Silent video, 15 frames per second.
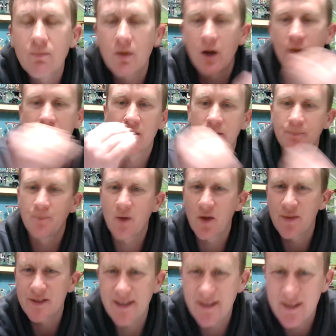other
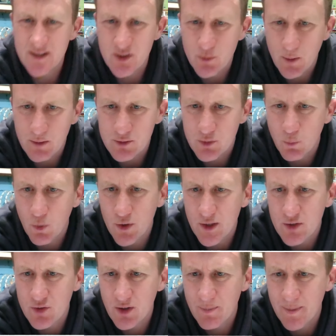tiers as well. So 1
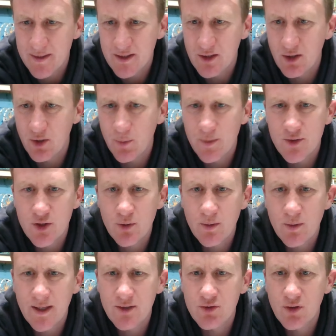year Drive Pass included with
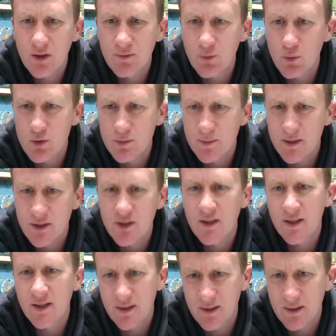2K Drive Awesome
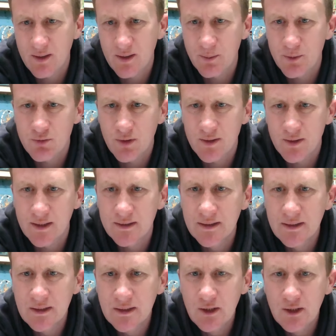Edition. Yeah, we just read that.
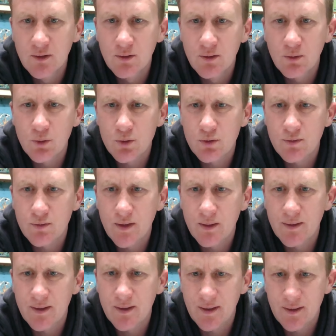Also
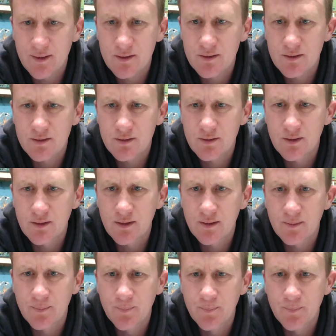available, yes, yeah.